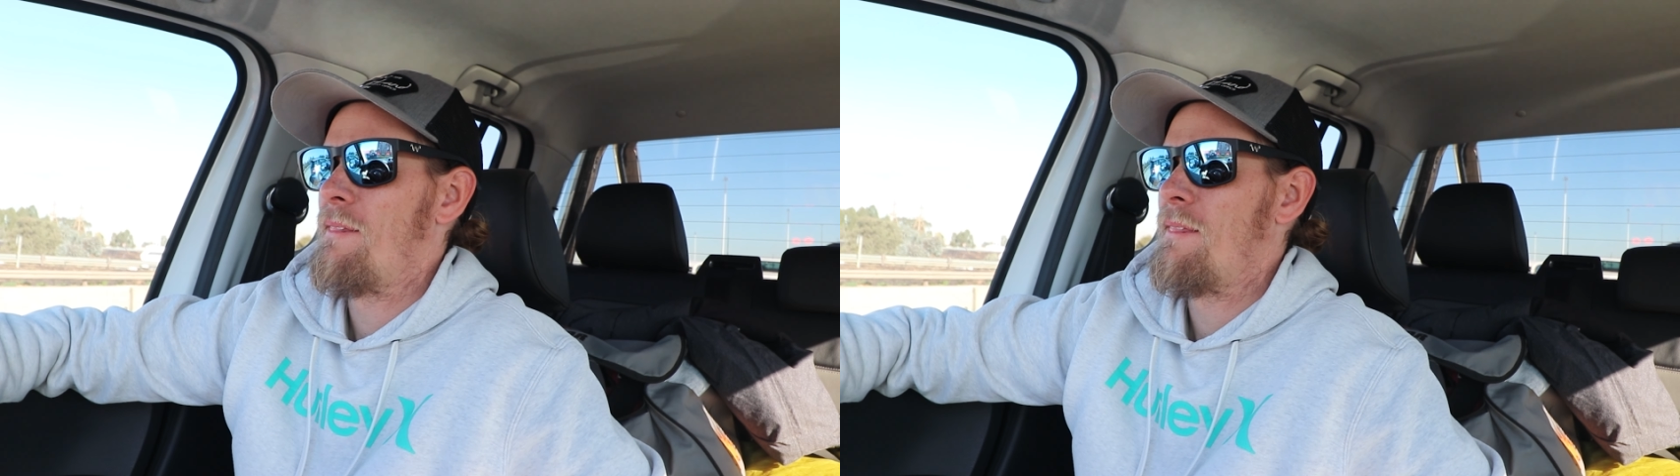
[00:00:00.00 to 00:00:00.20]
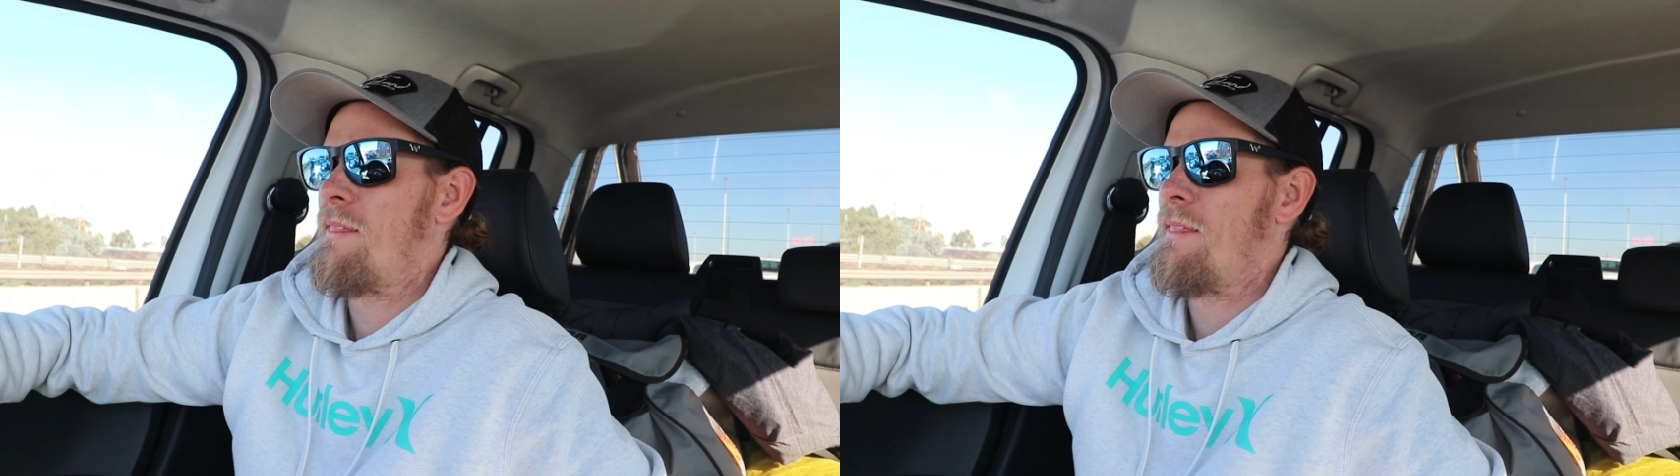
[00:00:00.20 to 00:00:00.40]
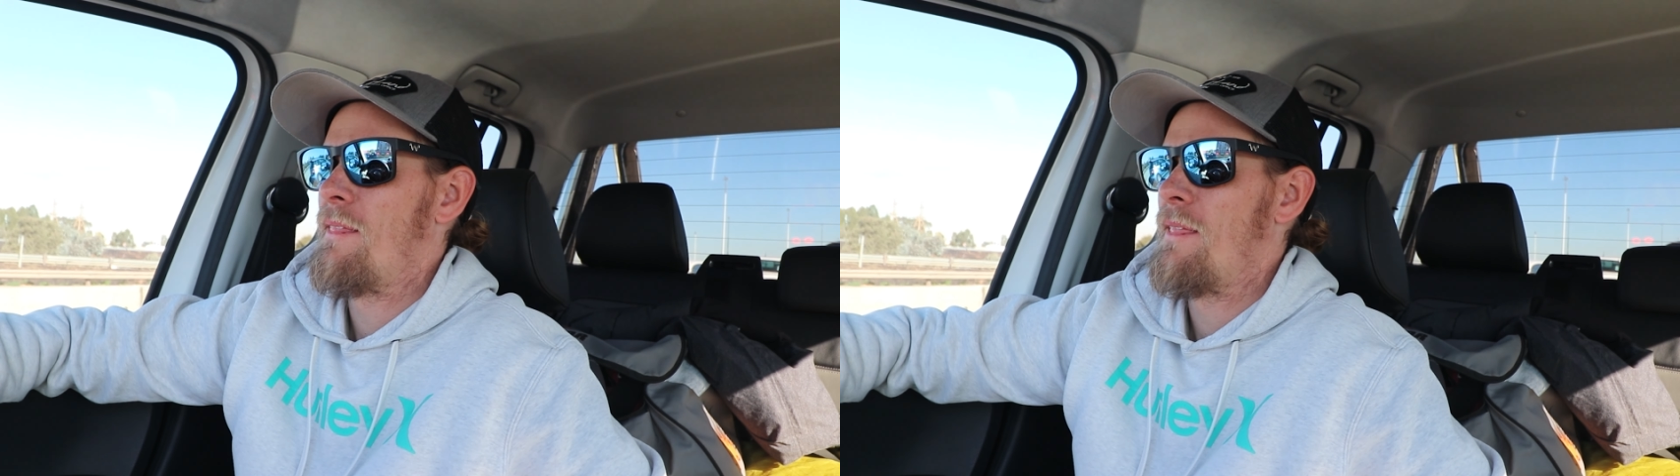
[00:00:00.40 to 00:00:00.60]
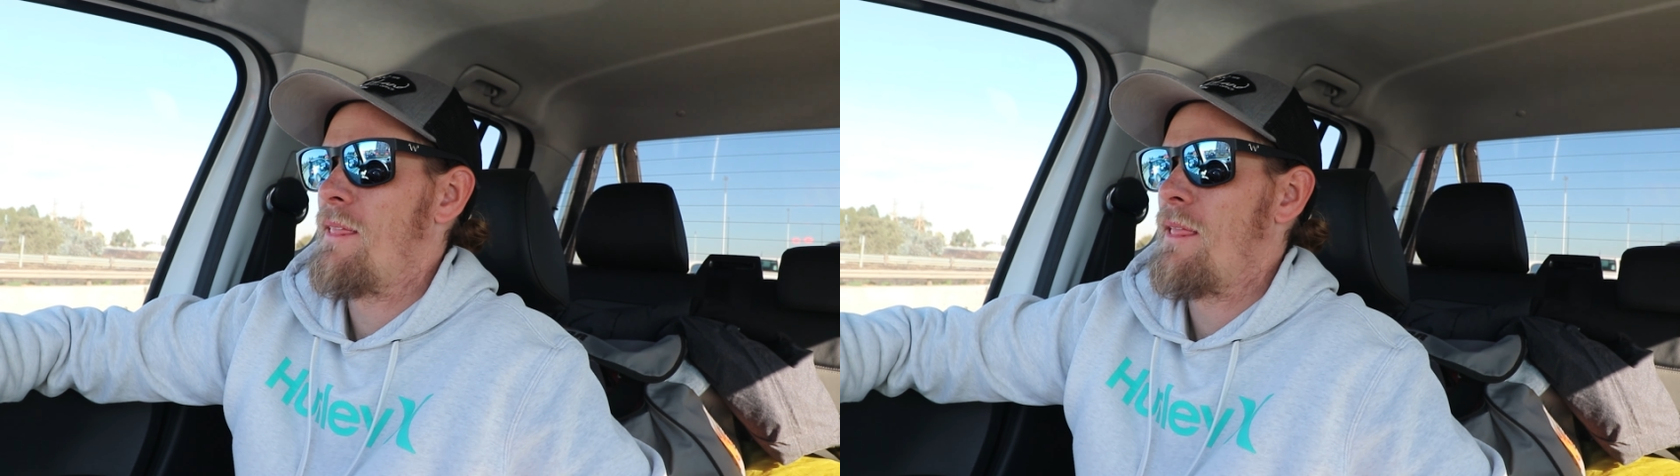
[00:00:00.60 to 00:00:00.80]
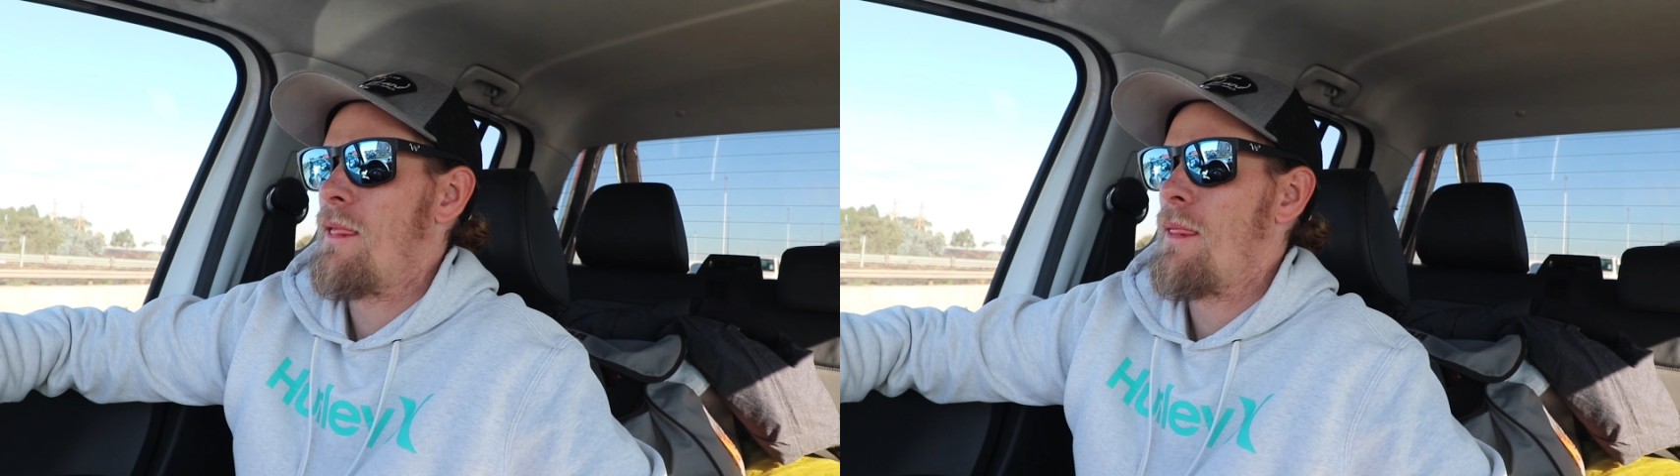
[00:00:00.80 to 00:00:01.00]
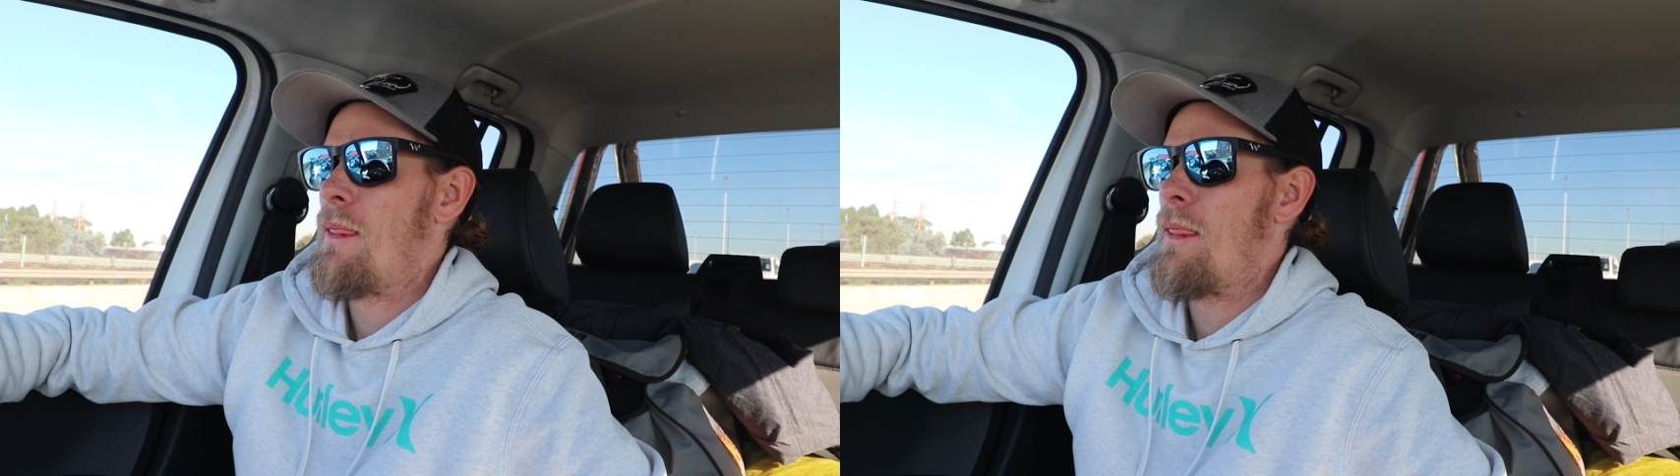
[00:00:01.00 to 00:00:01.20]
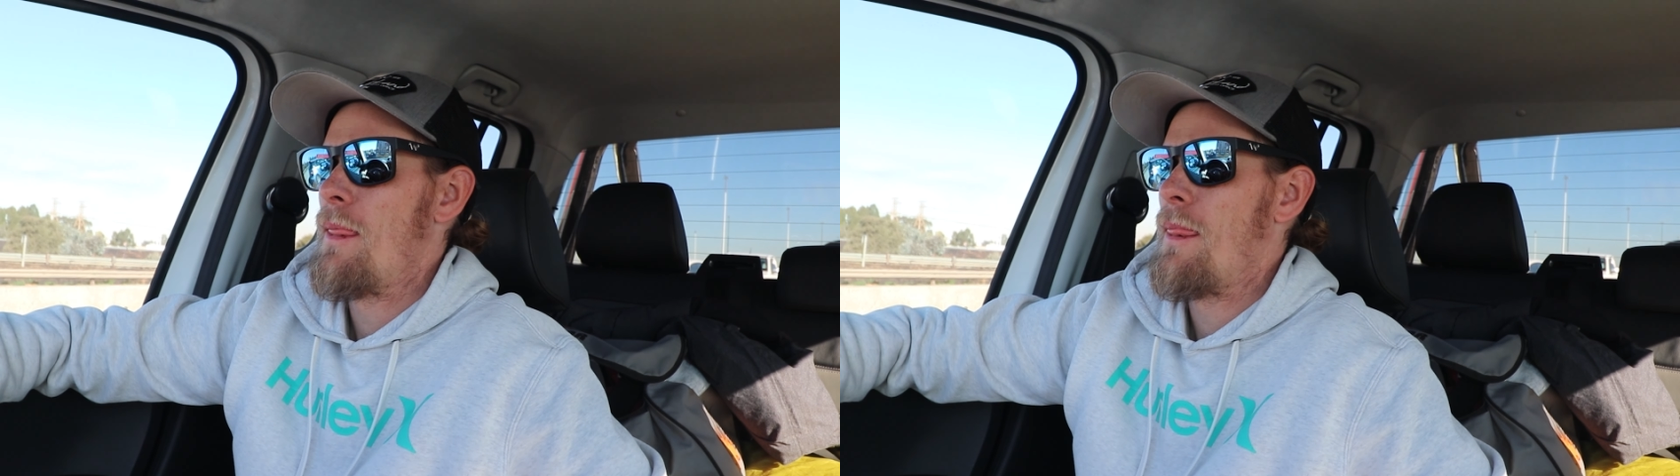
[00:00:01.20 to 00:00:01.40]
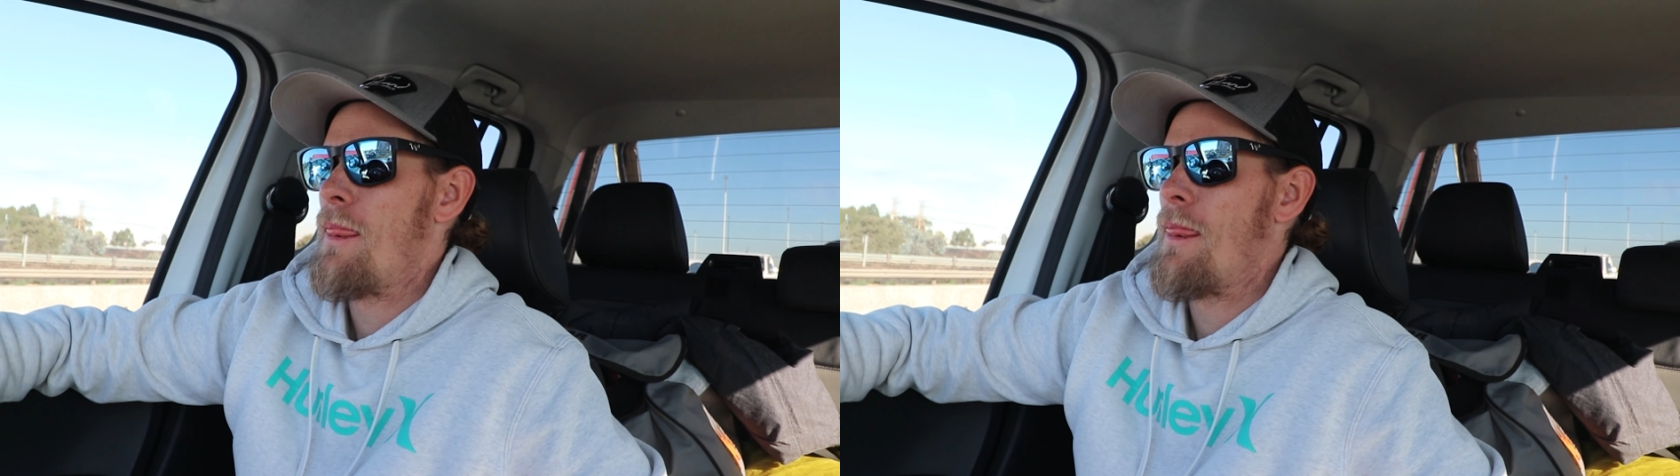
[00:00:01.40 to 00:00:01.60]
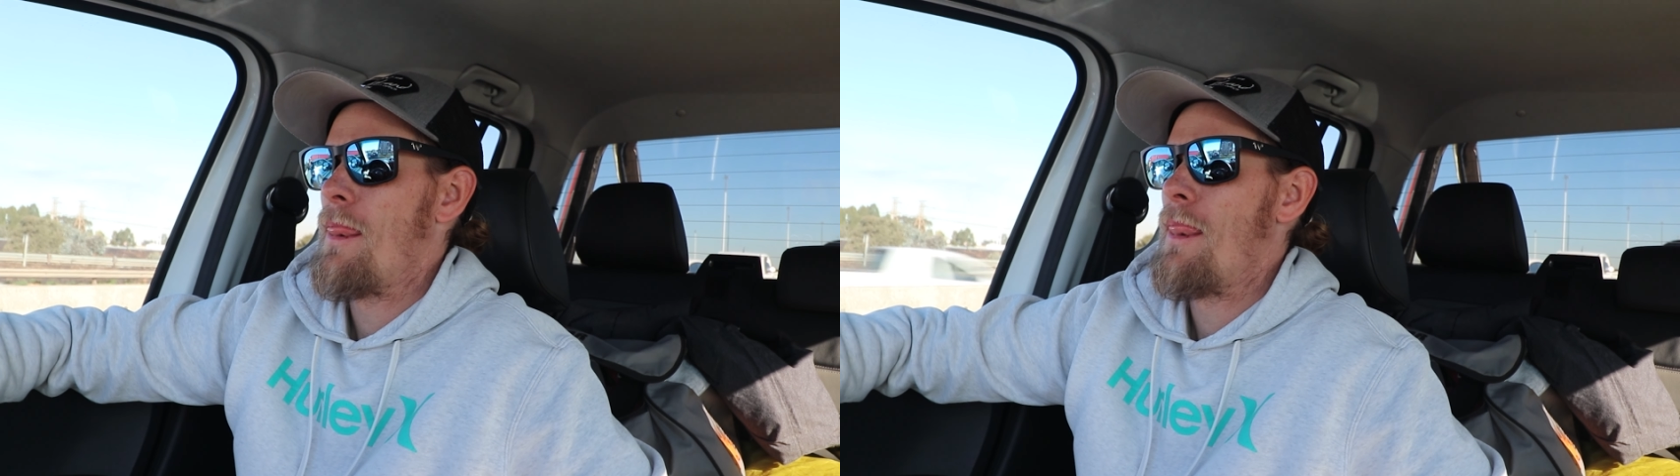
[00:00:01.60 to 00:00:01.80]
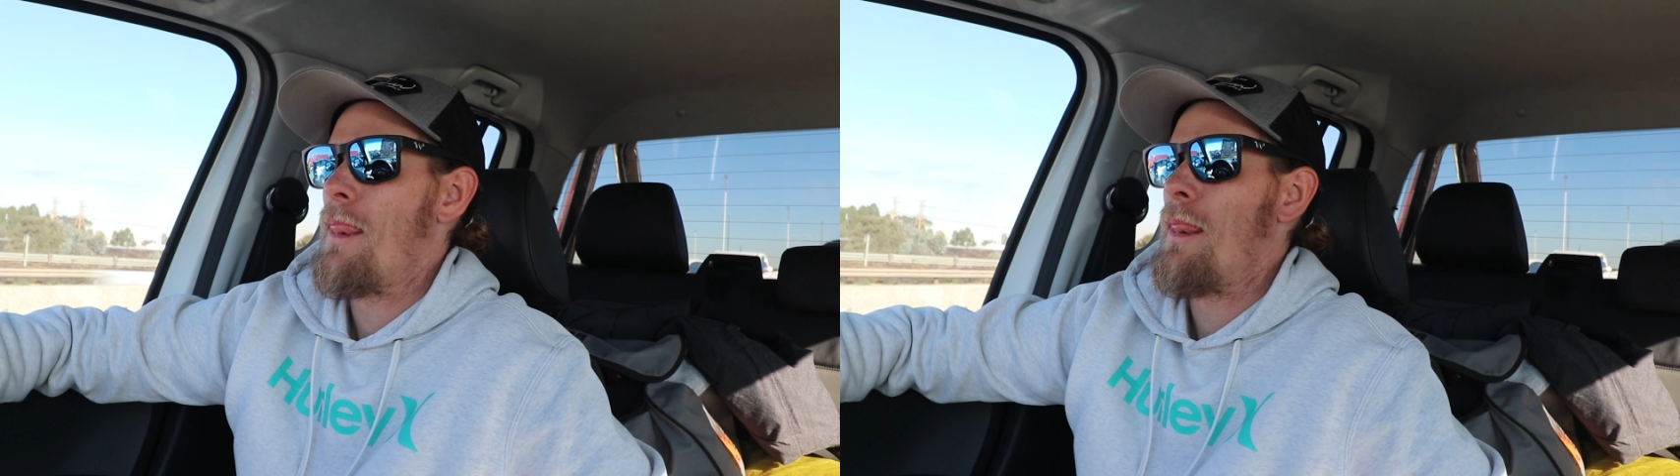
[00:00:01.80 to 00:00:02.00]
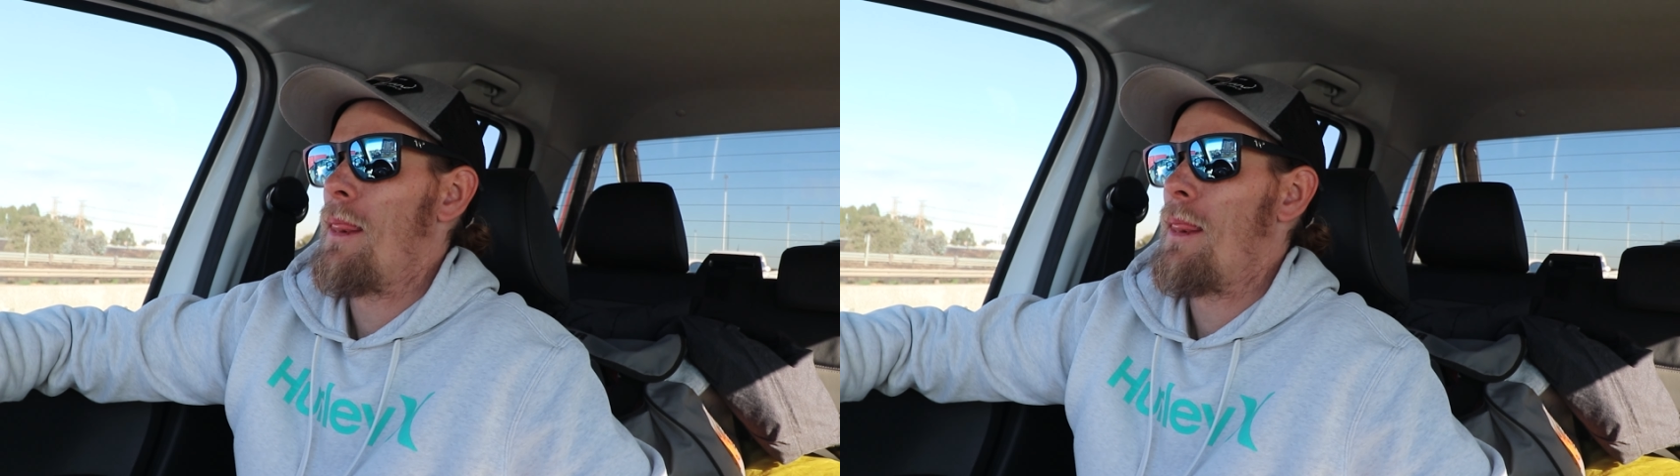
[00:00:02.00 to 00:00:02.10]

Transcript: We We're